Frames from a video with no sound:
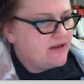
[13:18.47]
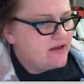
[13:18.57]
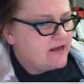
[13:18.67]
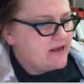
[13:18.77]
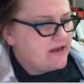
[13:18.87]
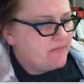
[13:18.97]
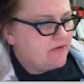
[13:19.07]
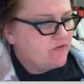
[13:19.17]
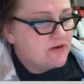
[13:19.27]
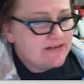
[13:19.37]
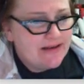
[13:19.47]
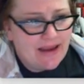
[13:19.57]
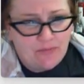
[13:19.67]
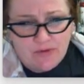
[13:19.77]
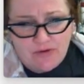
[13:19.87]
Of course, in
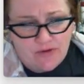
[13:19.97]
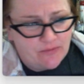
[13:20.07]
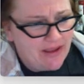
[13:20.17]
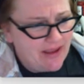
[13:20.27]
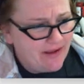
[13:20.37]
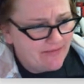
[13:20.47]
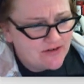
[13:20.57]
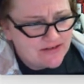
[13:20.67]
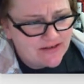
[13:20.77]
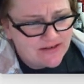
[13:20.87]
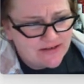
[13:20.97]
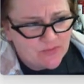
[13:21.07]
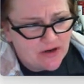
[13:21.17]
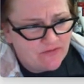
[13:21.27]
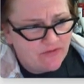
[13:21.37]
April or May, there's a
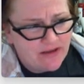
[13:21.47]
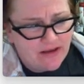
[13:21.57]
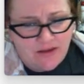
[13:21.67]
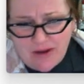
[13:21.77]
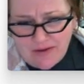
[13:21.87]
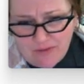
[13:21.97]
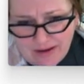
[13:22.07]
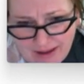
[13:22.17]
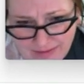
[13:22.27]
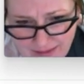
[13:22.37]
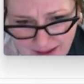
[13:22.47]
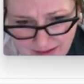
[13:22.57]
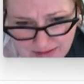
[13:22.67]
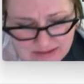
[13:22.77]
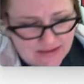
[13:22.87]
spring fling. You might want to add that
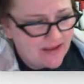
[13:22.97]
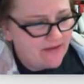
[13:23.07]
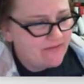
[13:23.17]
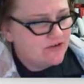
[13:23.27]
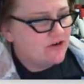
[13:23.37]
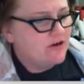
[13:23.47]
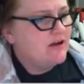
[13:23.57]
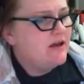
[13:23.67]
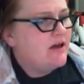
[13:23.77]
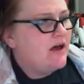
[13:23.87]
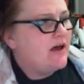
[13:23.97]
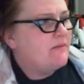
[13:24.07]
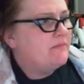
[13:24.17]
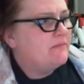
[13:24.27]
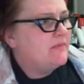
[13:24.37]
into the calendar.
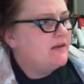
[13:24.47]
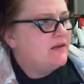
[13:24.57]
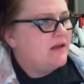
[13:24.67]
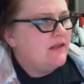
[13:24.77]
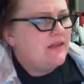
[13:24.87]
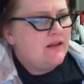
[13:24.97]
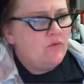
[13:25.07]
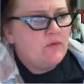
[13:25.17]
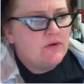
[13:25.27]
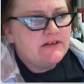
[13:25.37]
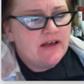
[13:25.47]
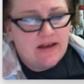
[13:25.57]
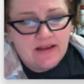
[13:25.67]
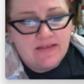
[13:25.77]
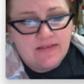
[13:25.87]
And then when we're done,
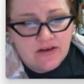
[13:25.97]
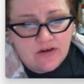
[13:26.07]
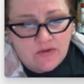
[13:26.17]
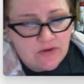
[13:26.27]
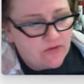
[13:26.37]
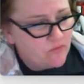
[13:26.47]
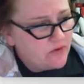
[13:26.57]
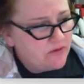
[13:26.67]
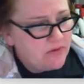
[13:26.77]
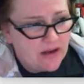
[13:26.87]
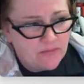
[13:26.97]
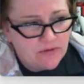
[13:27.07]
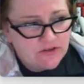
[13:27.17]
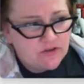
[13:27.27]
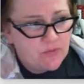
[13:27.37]
in theory, we would be able
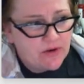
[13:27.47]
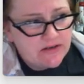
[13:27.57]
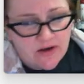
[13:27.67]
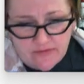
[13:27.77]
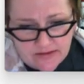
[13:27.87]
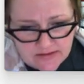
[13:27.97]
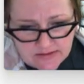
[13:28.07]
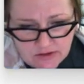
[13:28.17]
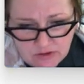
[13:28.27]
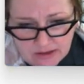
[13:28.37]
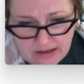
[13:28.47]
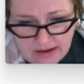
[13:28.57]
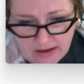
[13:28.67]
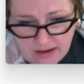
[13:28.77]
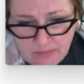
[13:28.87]
to print all this and you can
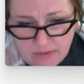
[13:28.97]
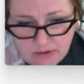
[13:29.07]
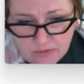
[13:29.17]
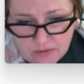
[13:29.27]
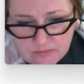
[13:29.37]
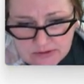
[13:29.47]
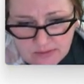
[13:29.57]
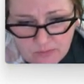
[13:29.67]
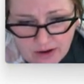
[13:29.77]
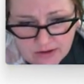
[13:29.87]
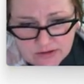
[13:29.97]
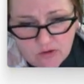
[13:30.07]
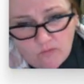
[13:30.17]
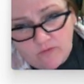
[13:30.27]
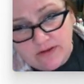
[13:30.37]
hang it up in your room somewhere. So
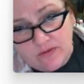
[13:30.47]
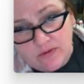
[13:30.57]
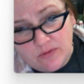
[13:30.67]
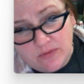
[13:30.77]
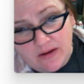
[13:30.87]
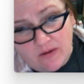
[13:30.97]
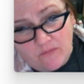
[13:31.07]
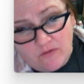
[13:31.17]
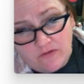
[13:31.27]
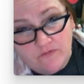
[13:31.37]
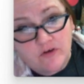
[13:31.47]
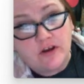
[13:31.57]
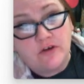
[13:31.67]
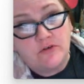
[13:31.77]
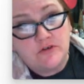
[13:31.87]
hopefully it will be helpful for
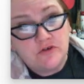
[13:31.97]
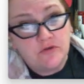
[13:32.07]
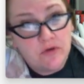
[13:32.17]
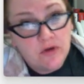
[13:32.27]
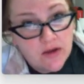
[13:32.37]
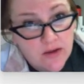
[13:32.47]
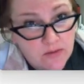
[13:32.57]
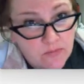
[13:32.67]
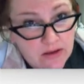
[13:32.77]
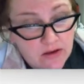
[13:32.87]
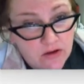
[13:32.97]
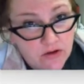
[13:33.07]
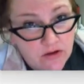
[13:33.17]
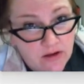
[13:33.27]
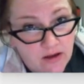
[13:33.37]
you to be good,